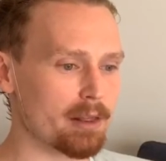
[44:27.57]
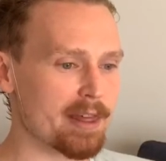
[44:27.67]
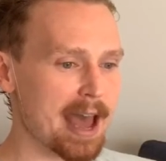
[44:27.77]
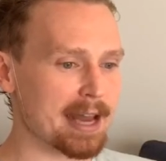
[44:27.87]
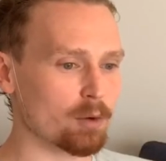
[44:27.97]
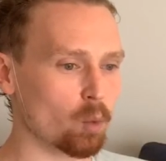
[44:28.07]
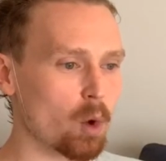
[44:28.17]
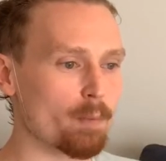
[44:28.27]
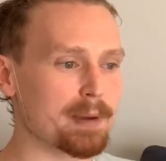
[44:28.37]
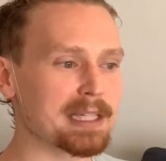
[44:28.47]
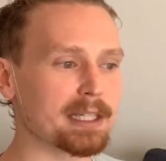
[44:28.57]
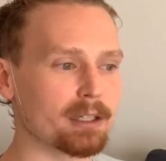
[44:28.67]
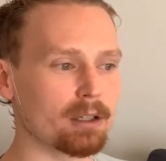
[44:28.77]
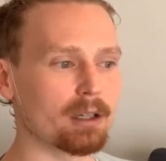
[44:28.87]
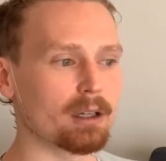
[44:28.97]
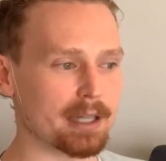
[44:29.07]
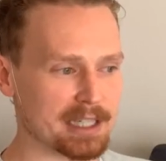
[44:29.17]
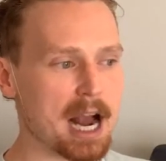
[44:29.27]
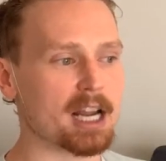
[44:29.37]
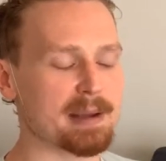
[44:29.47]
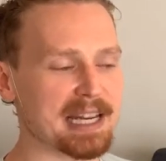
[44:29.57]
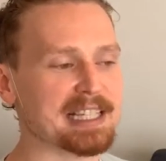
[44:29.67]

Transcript: That won't be till, it's not going to be